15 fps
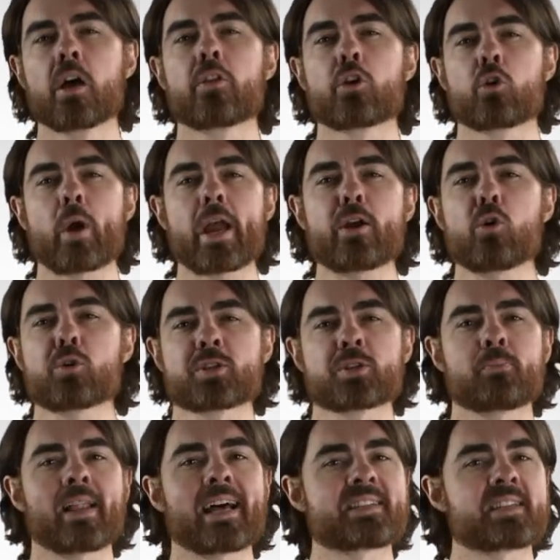The Great Courses
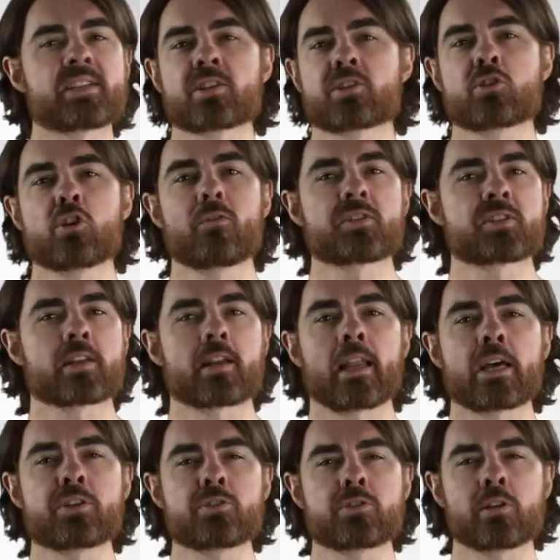Plus is a service that
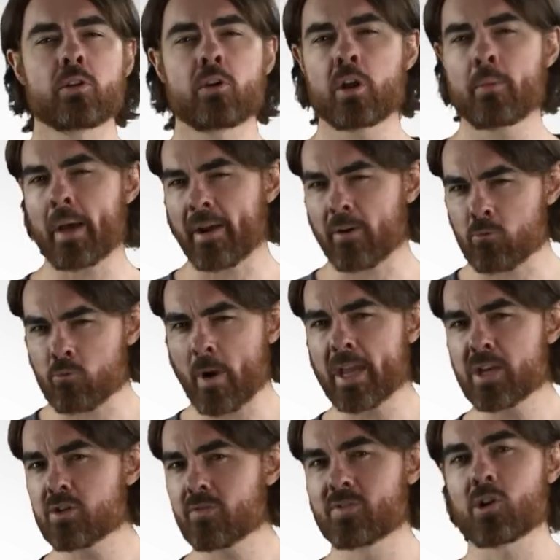allows you to learn about a
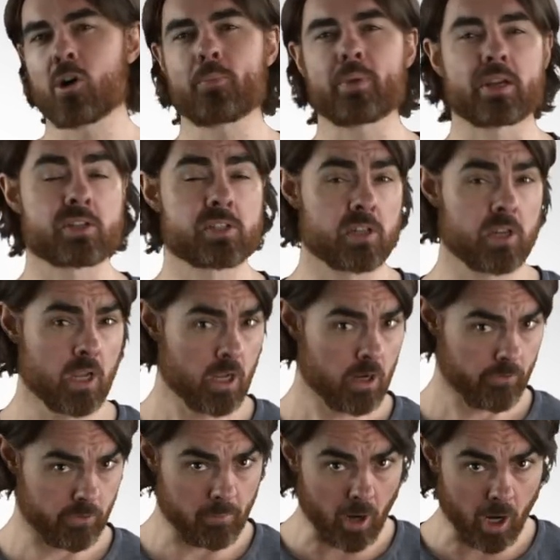range of topics
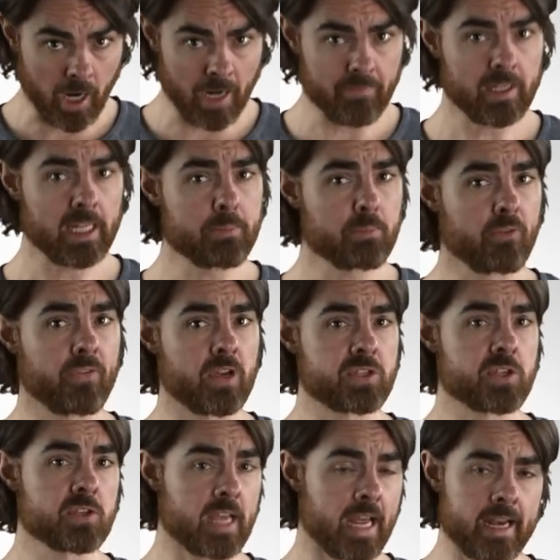from Ivy League
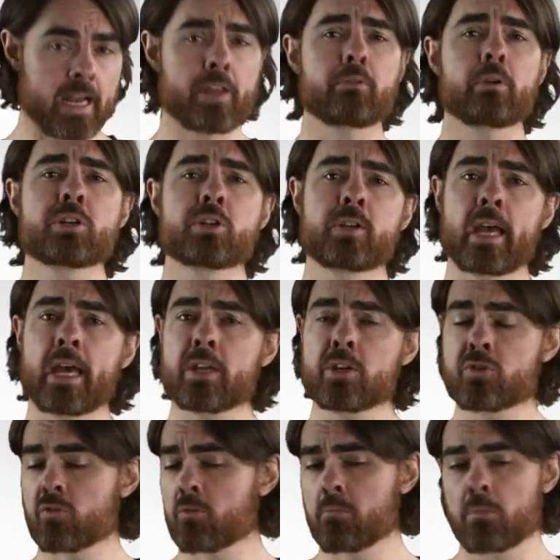professors and other
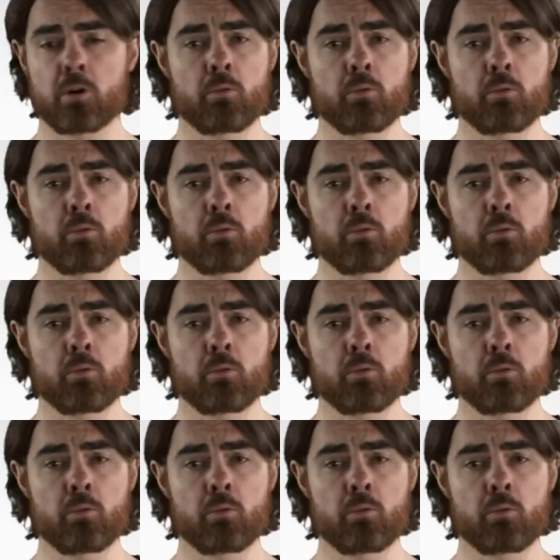educators from